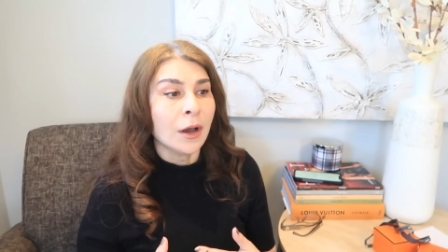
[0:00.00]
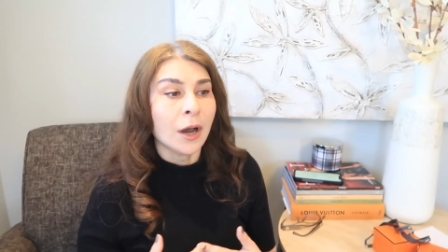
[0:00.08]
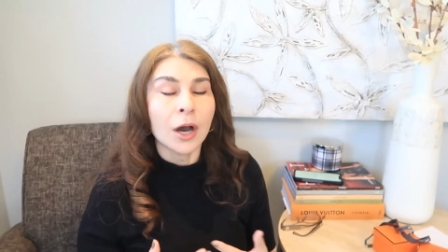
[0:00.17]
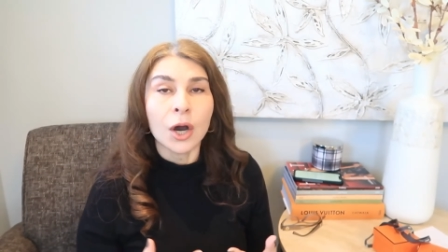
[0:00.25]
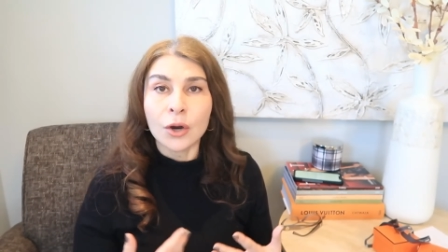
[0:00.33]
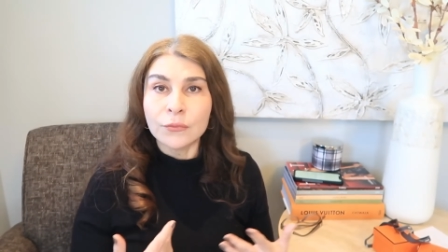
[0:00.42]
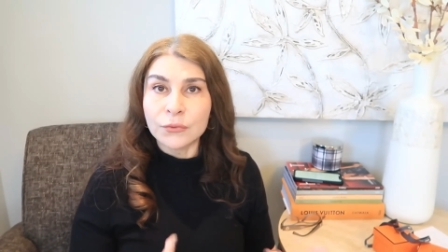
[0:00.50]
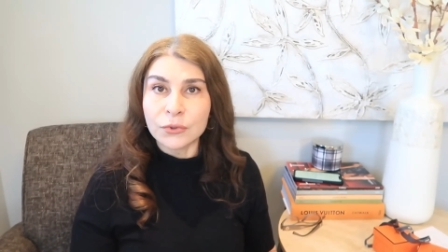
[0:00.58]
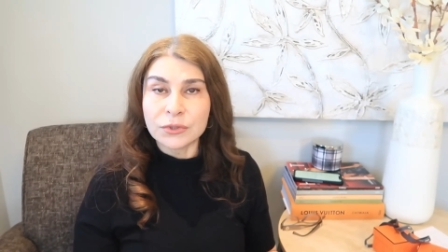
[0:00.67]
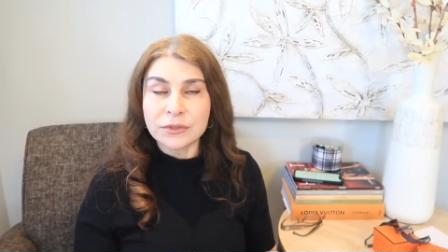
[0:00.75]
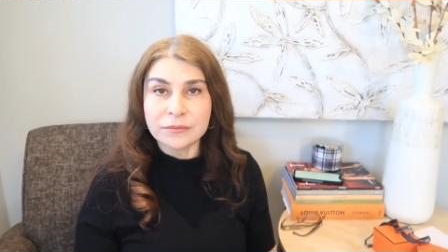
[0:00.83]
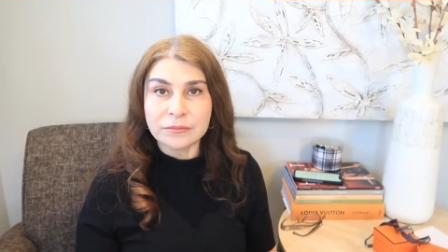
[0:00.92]

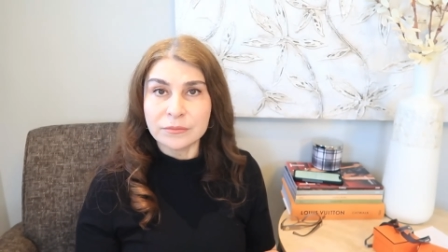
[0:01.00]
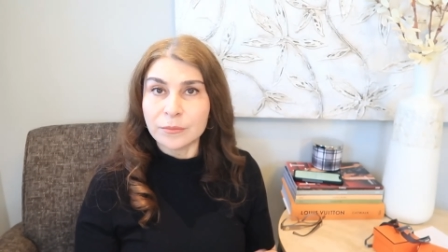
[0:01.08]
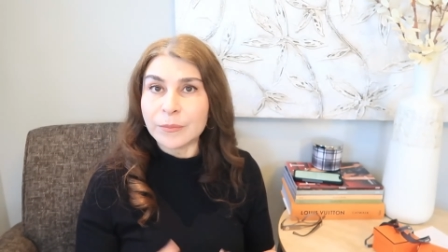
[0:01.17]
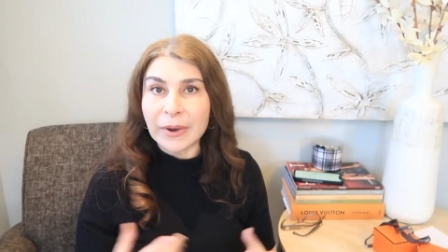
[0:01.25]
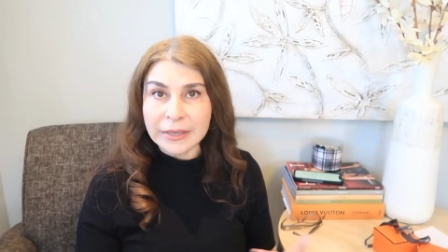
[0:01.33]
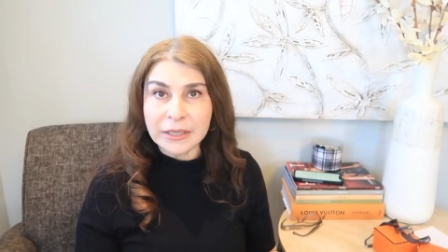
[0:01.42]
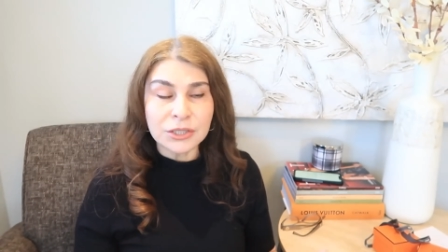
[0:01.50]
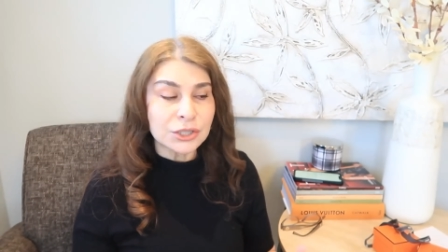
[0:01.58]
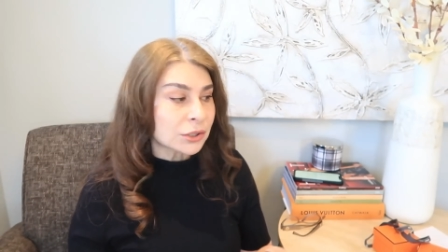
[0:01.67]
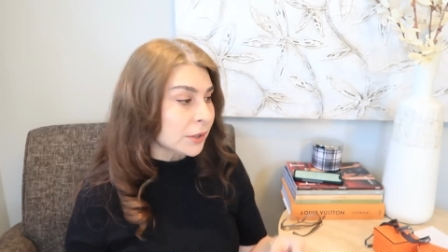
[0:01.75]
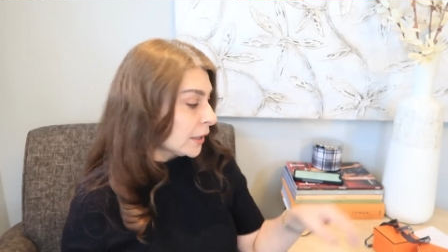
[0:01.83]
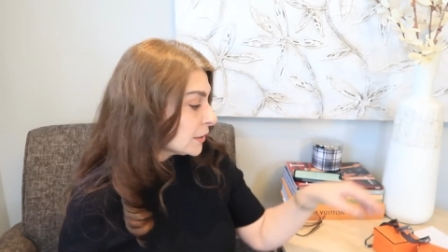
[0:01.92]
for
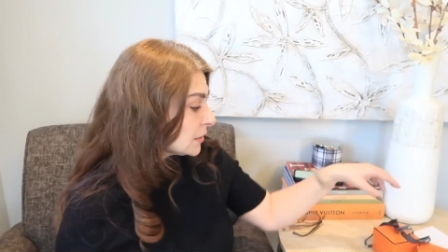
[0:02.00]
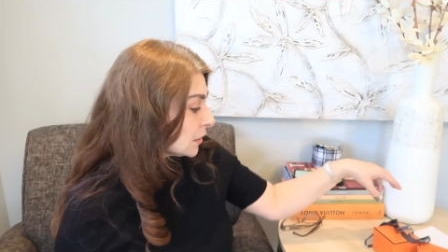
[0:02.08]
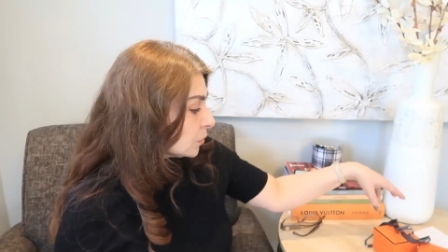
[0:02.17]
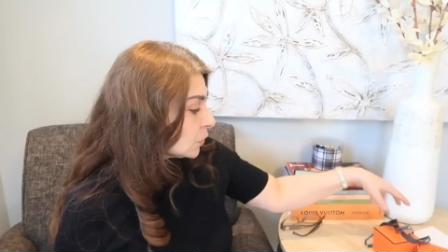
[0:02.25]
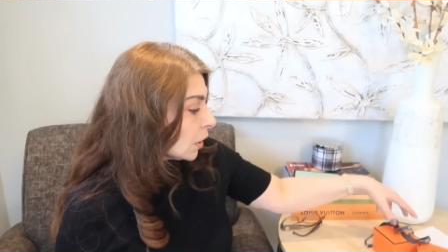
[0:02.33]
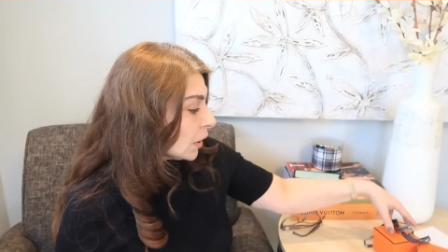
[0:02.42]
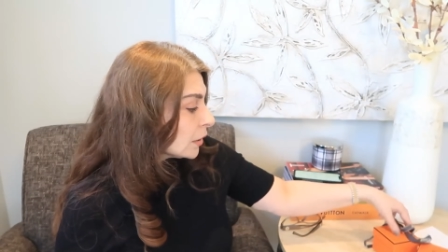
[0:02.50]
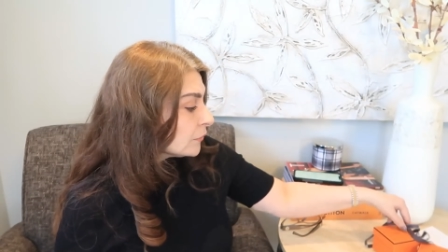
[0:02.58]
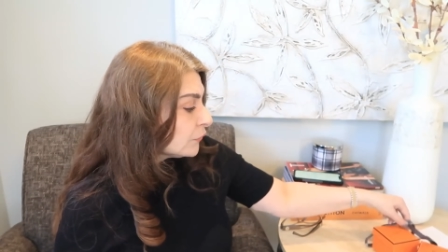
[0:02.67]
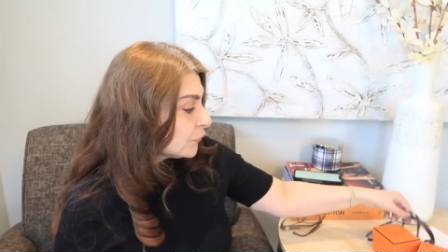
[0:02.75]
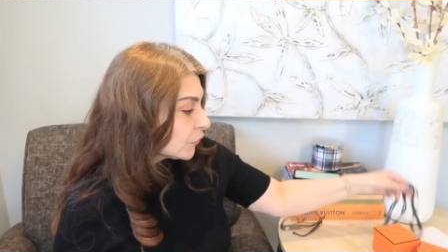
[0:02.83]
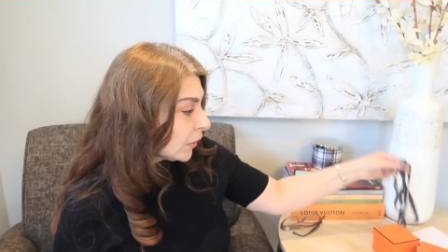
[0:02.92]
packaging, and
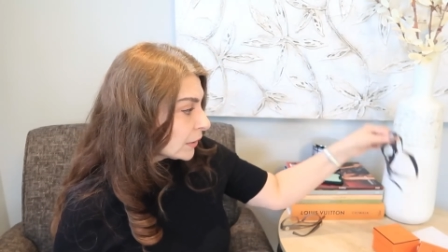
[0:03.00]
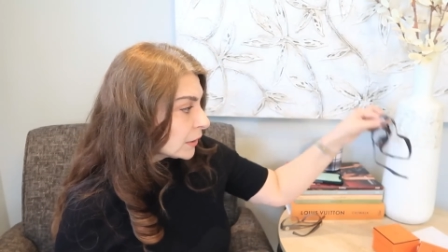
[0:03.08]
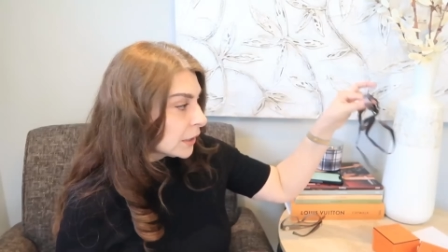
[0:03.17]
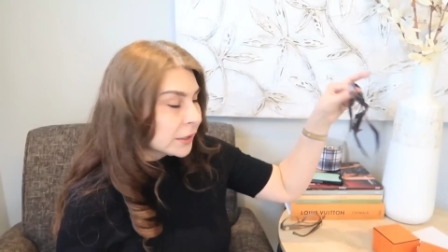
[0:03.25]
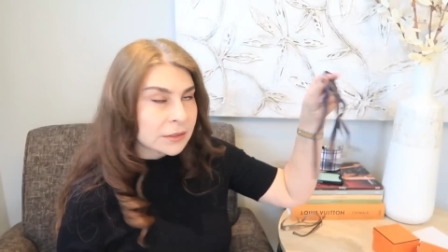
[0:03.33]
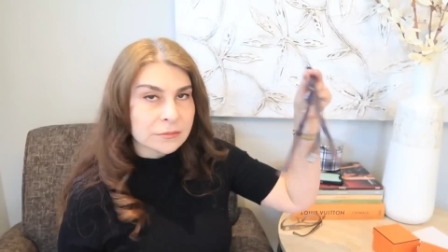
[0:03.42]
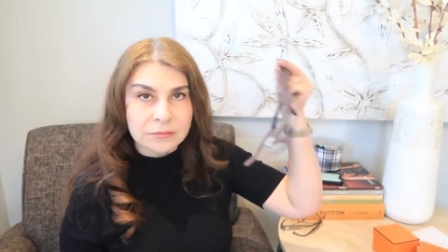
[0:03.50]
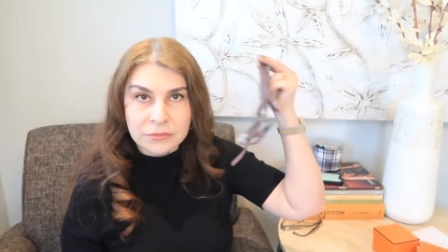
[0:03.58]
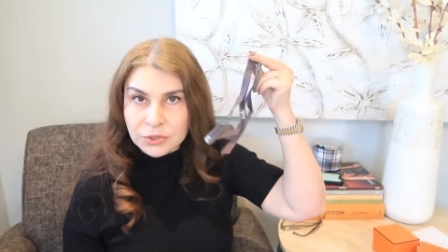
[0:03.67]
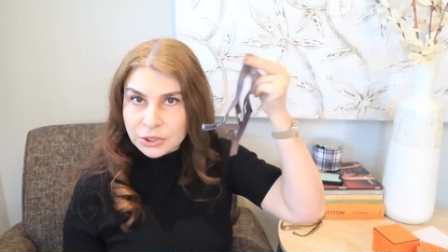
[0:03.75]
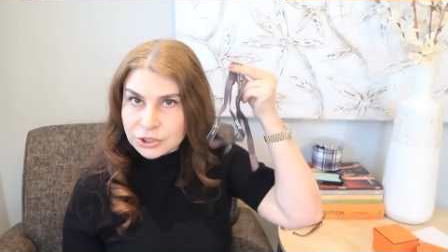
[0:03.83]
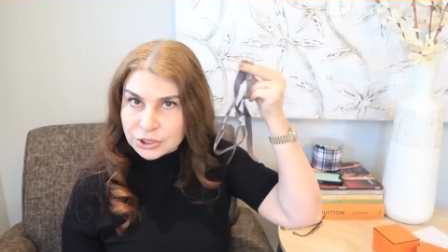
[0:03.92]
sometimes, frankly,
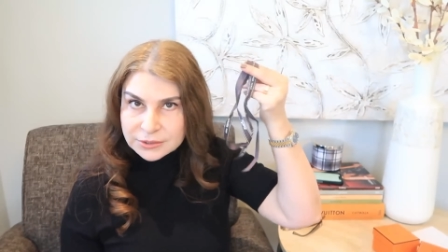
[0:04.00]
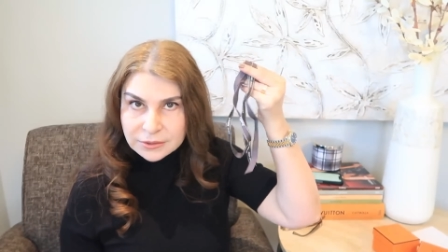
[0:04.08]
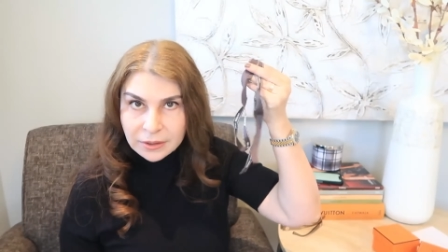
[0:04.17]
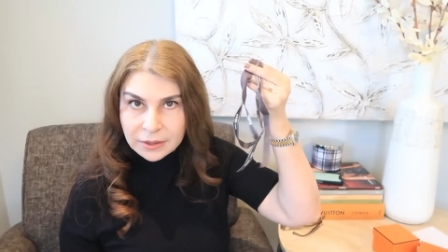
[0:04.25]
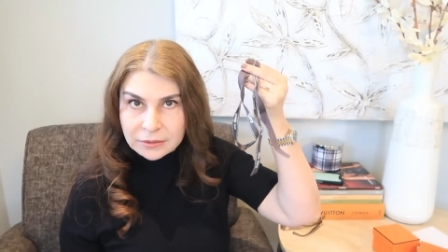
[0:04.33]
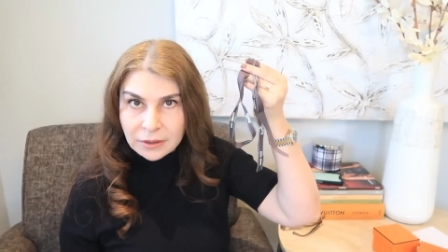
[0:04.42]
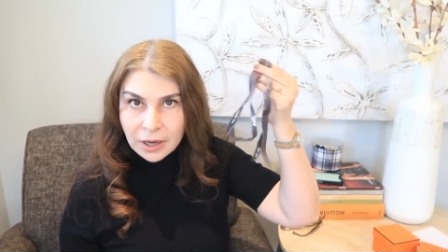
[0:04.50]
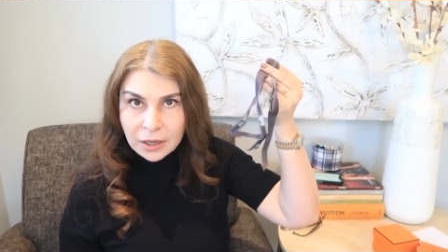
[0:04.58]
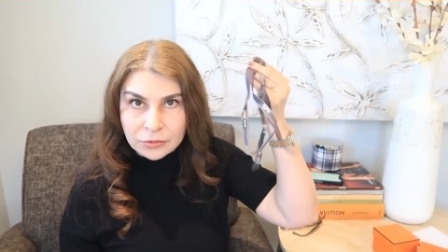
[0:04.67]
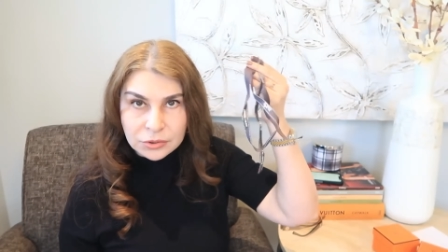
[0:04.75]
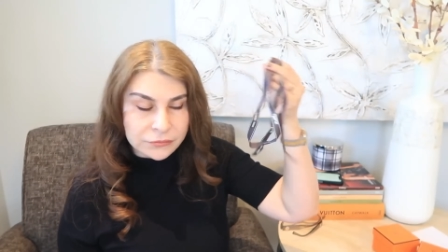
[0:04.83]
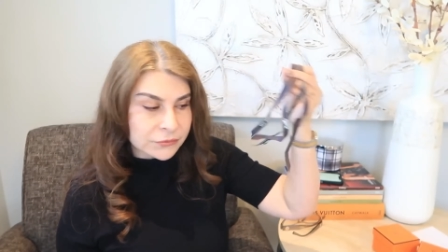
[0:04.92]
they just run
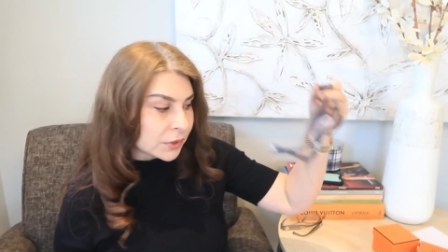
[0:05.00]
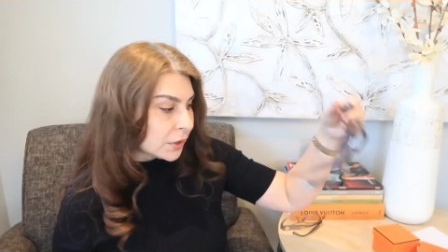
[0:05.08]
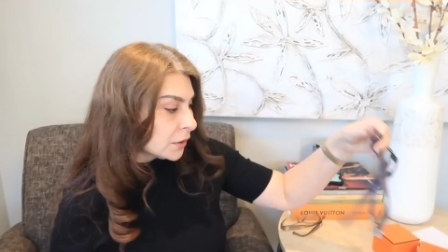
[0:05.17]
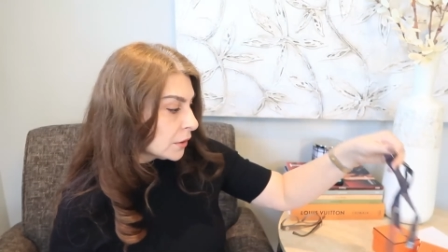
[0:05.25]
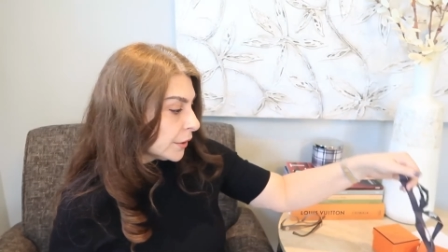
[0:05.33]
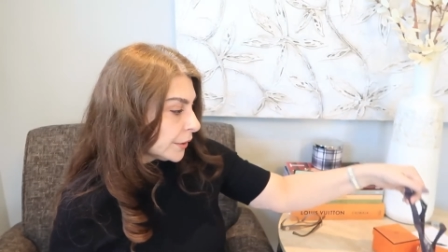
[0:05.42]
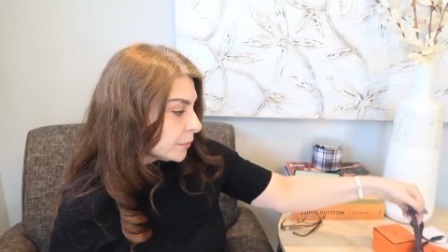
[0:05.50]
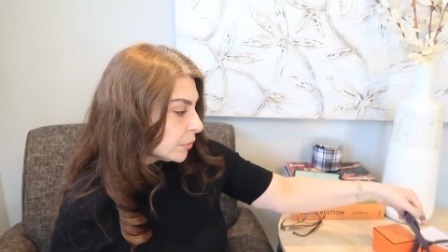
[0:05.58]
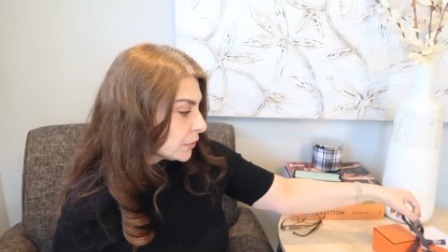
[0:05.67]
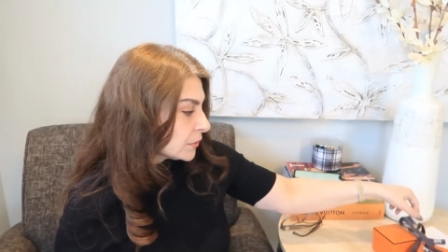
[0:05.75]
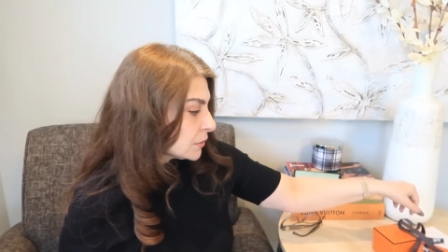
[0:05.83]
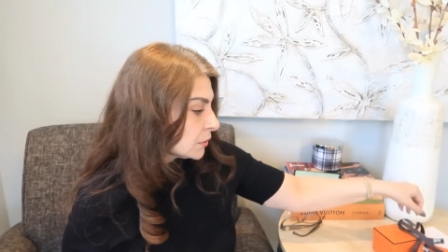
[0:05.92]
out of the
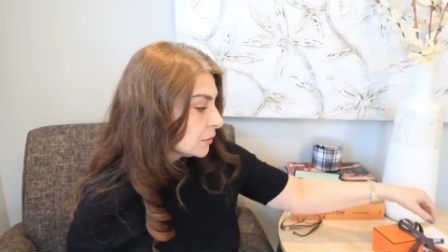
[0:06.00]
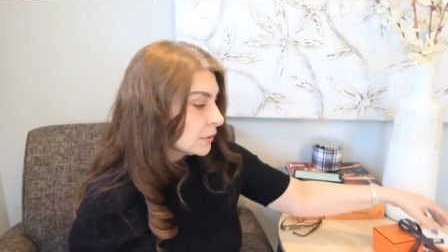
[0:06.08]
ribbons.